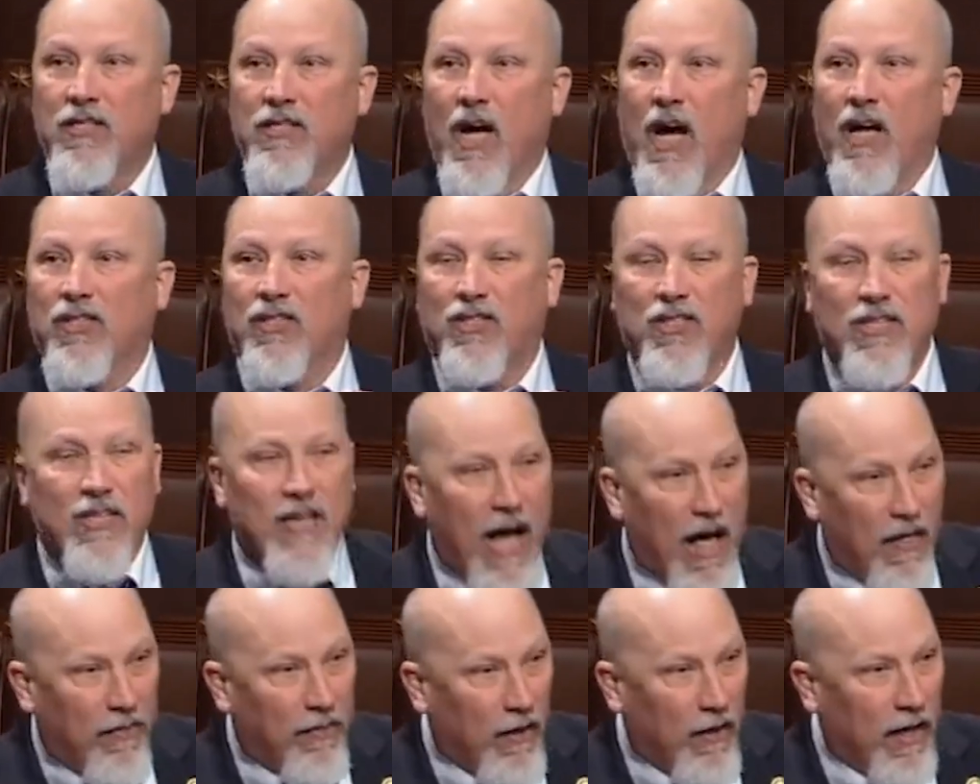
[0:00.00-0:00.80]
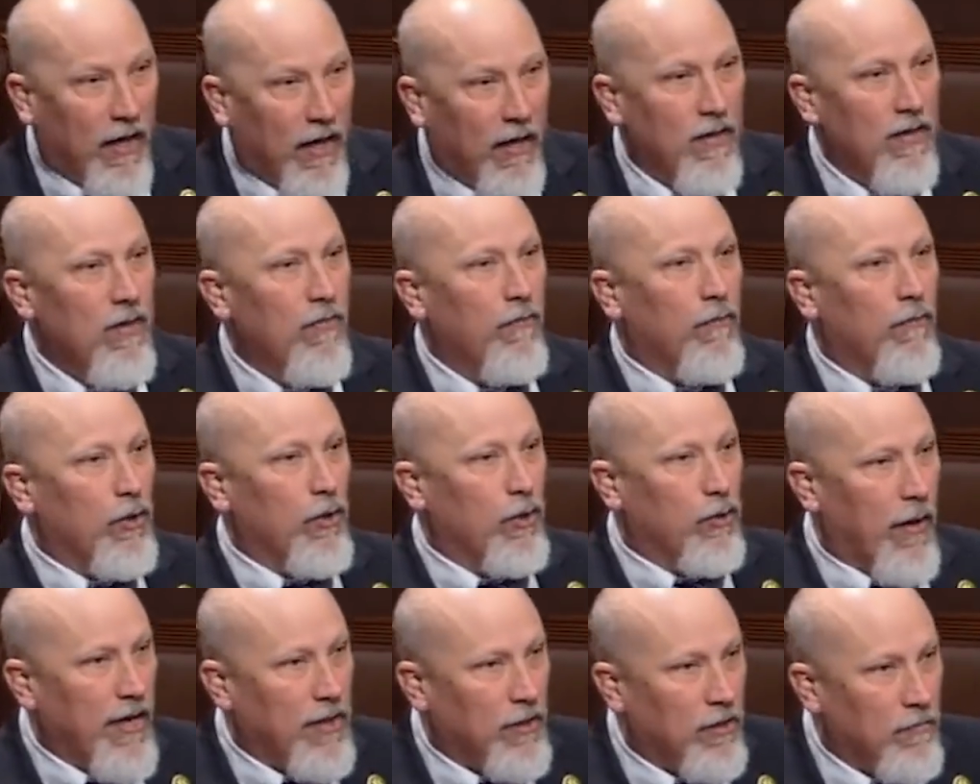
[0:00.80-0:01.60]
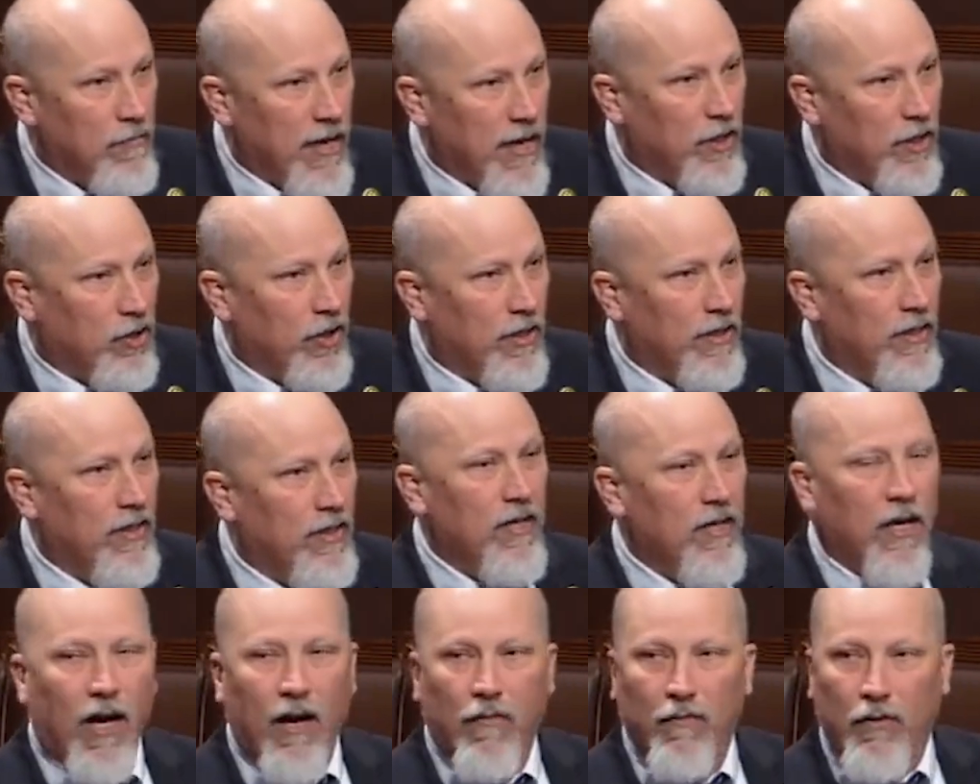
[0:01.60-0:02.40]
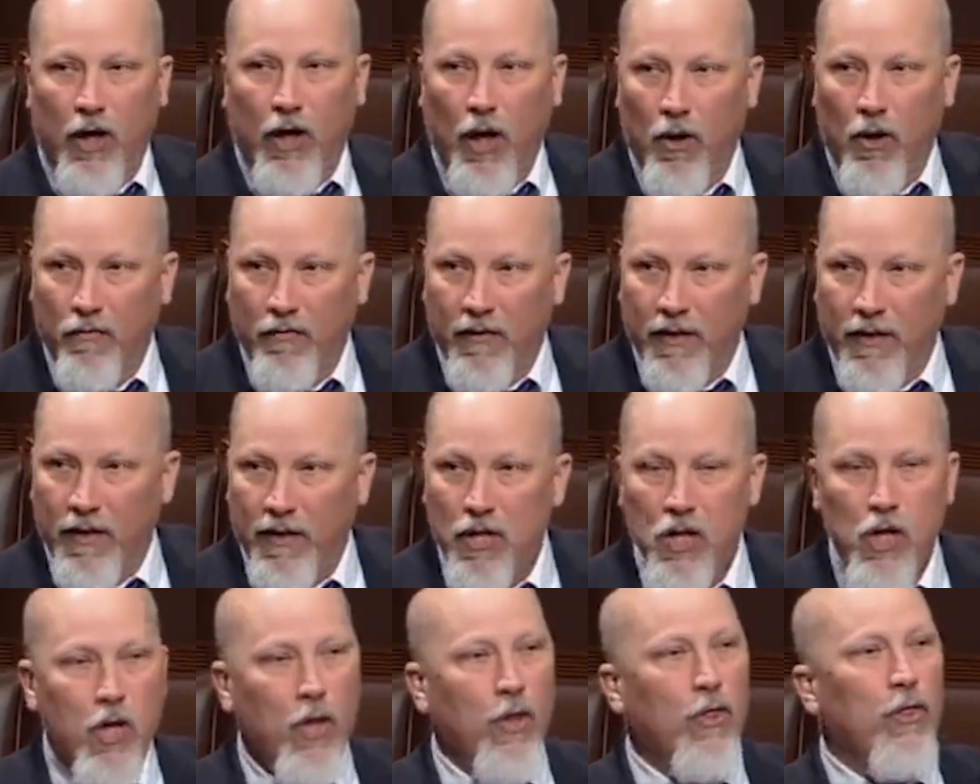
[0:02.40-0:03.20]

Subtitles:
does nothing for transmission of COVID.